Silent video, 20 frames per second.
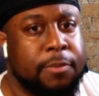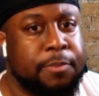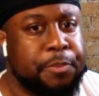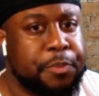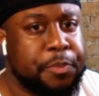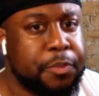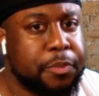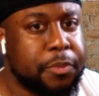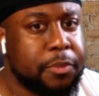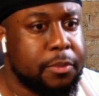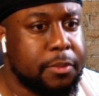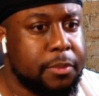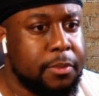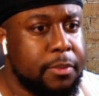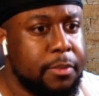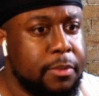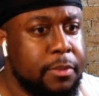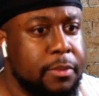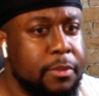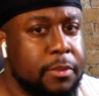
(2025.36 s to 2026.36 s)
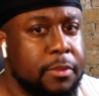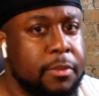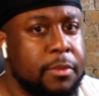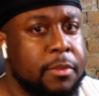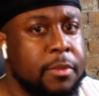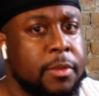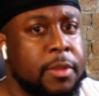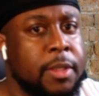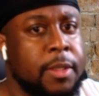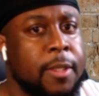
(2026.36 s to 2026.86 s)
great like
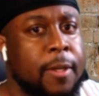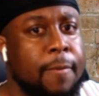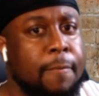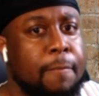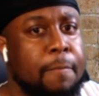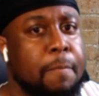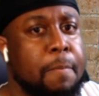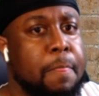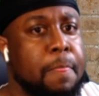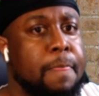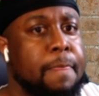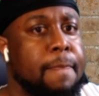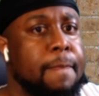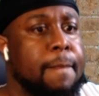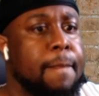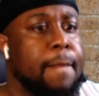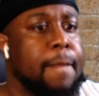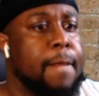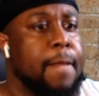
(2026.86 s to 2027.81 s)
he's gonna be amazing.